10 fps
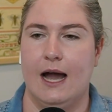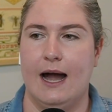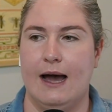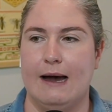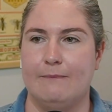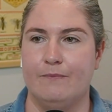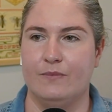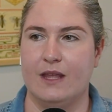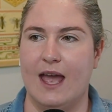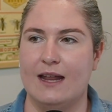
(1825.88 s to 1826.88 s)

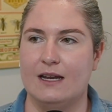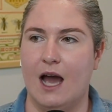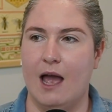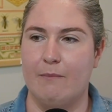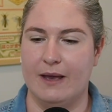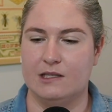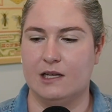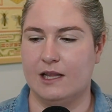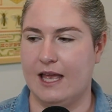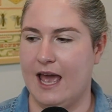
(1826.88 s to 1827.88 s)
And I
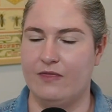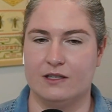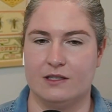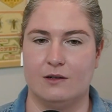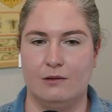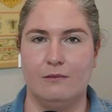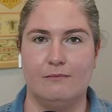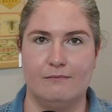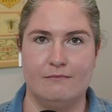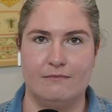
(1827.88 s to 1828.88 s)
basically had this little
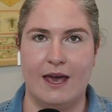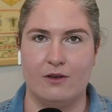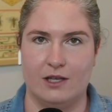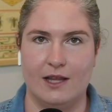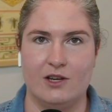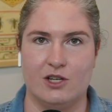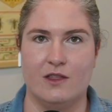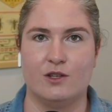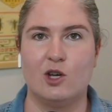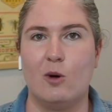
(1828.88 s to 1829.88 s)

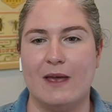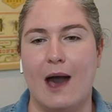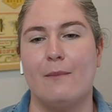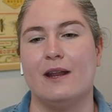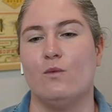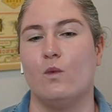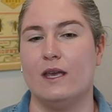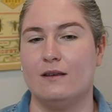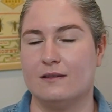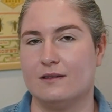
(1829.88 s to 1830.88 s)
calculation that told me how many
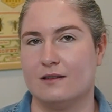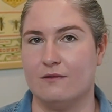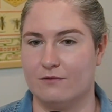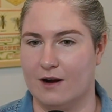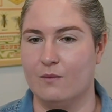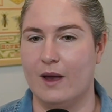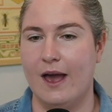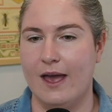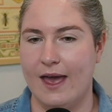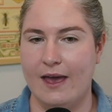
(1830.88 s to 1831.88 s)
weeks of runway
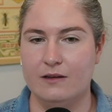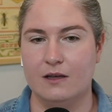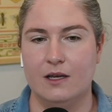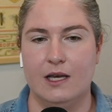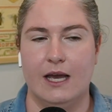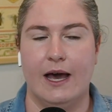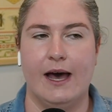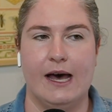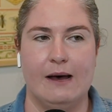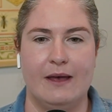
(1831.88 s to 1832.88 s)
I had.
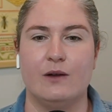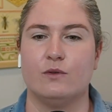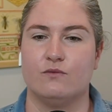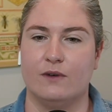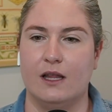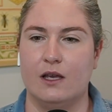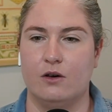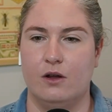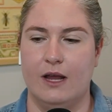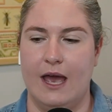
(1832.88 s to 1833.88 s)
And it was really
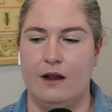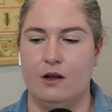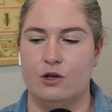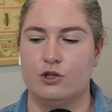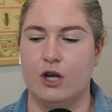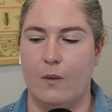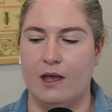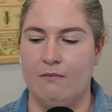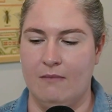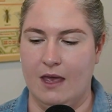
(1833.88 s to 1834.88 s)
good at
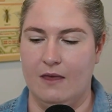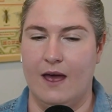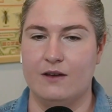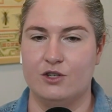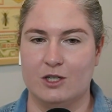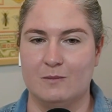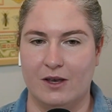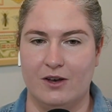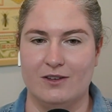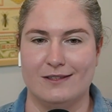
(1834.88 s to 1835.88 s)
showing me that just
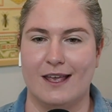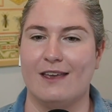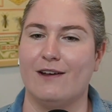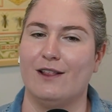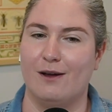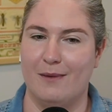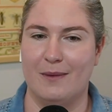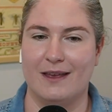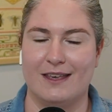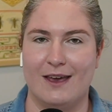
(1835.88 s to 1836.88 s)
because, like, if I look at my
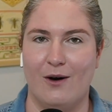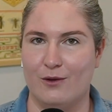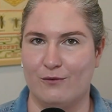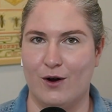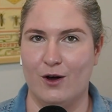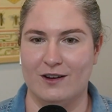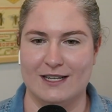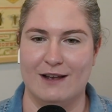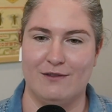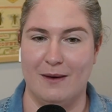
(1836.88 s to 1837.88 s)
bank account on the wrong
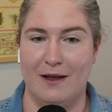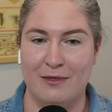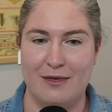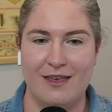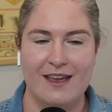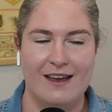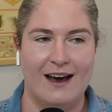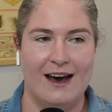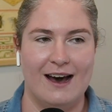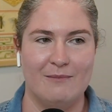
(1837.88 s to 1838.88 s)
day of the month,
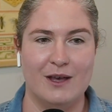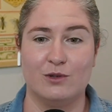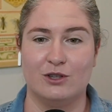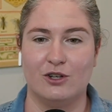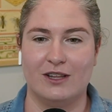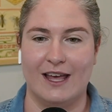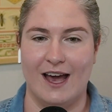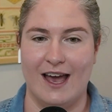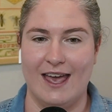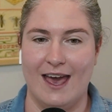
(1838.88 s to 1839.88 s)
it would look like
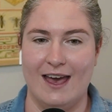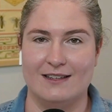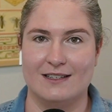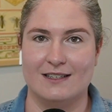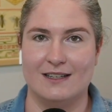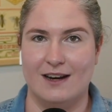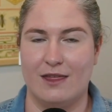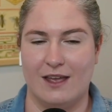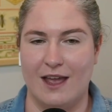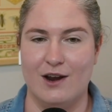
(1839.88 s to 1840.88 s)
I had
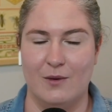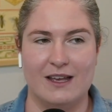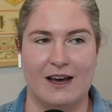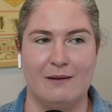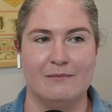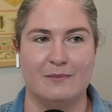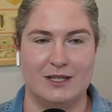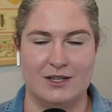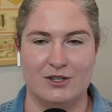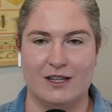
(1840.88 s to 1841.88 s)
nothing and no income
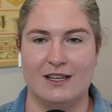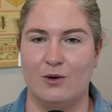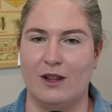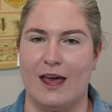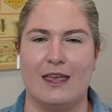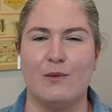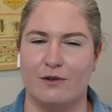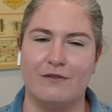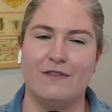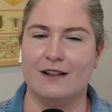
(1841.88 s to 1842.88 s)
potentially, or like it
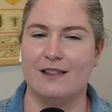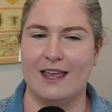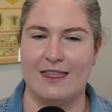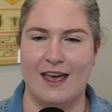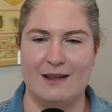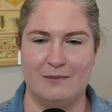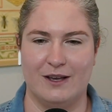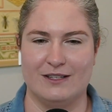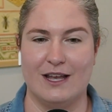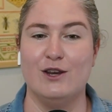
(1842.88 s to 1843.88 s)
would feel like that
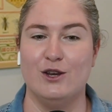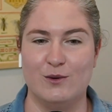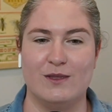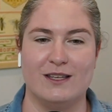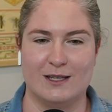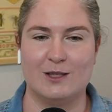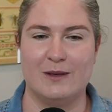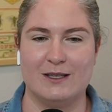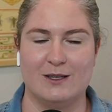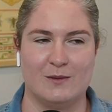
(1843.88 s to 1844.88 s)
because I knew these
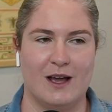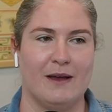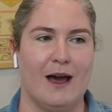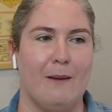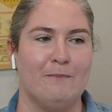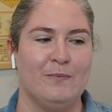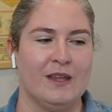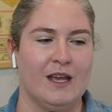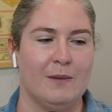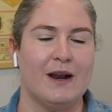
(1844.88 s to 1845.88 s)
expenses were coming up.
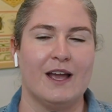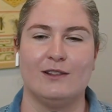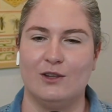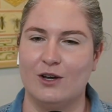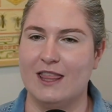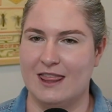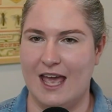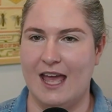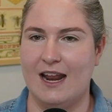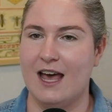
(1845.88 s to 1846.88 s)
But I could look at
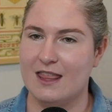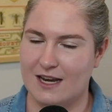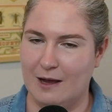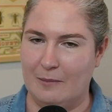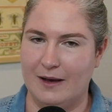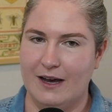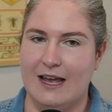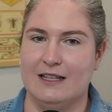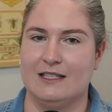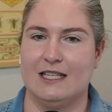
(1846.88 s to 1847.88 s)
that other number
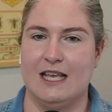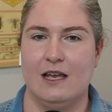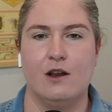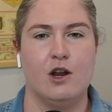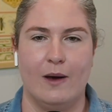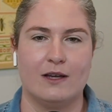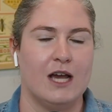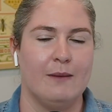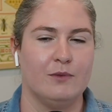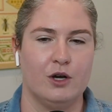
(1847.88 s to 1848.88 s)
and see, no,
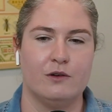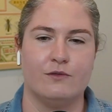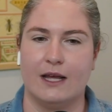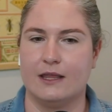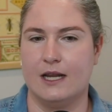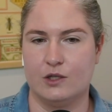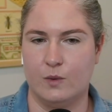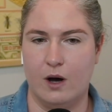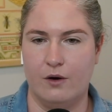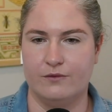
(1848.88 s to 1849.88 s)
actually, I'm good for like the next
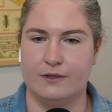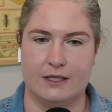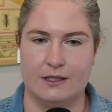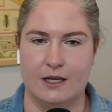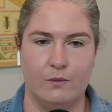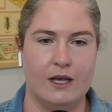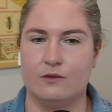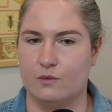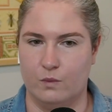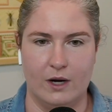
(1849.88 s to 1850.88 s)
12, 16
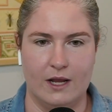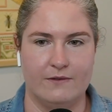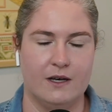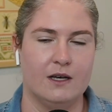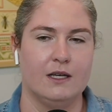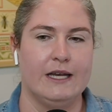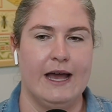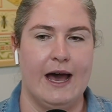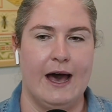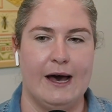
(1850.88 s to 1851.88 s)
weeks, whatever.
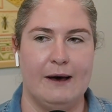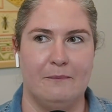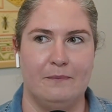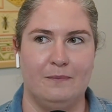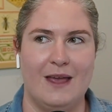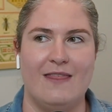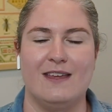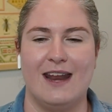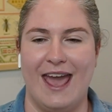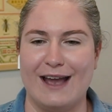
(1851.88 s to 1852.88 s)
And
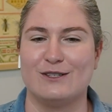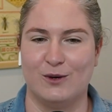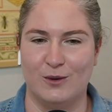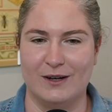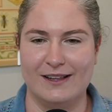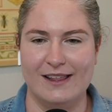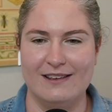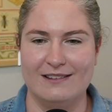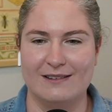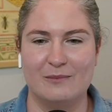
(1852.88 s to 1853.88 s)
then act
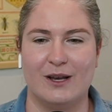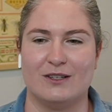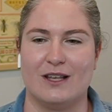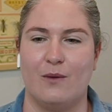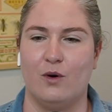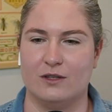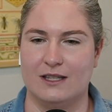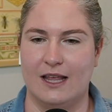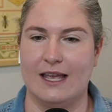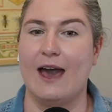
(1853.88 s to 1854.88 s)
accordingly because I
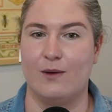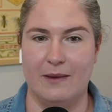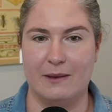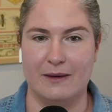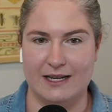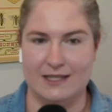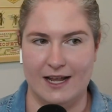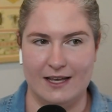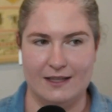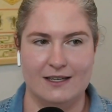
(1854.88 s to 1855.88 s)
wasn't like, how do I make money
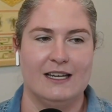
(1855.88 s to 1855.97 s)
today?